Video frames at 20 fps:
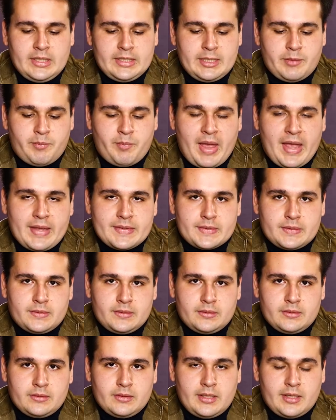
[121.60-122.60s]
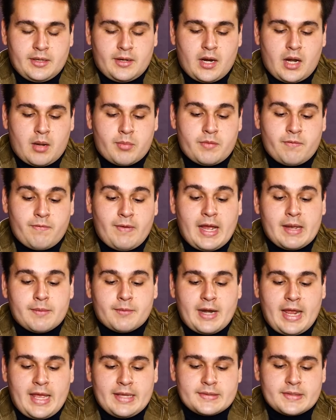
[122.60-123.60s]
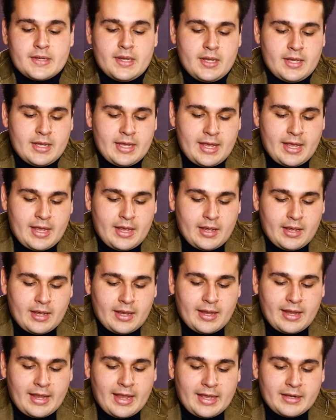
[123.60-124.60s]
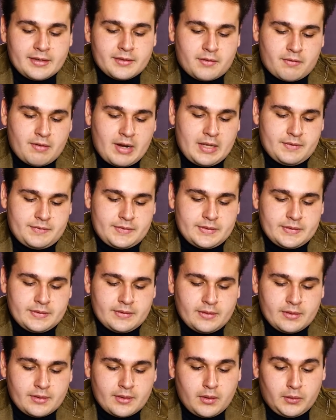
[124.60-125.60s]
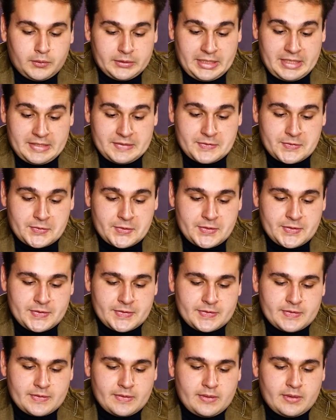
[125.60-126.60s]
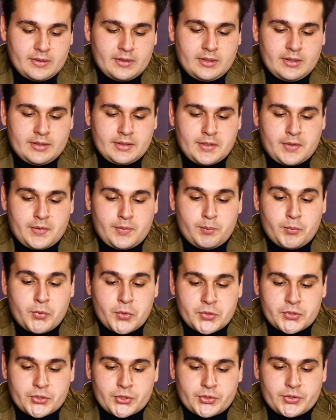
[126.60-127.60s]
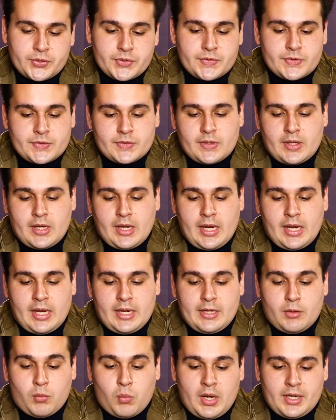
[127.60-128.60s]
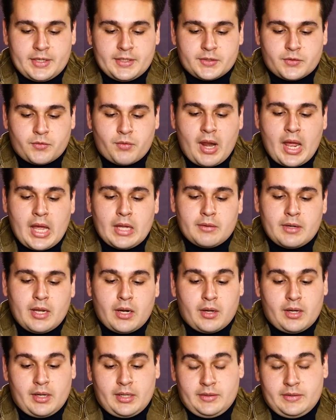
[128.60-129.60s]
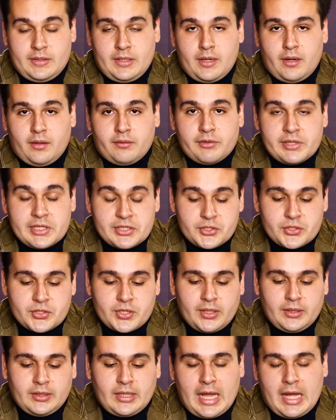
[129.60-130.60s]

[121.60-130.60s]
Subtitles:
The bezel in carbon fiber has handcrafted gold inserts. The pushers and the winding crown are indeed original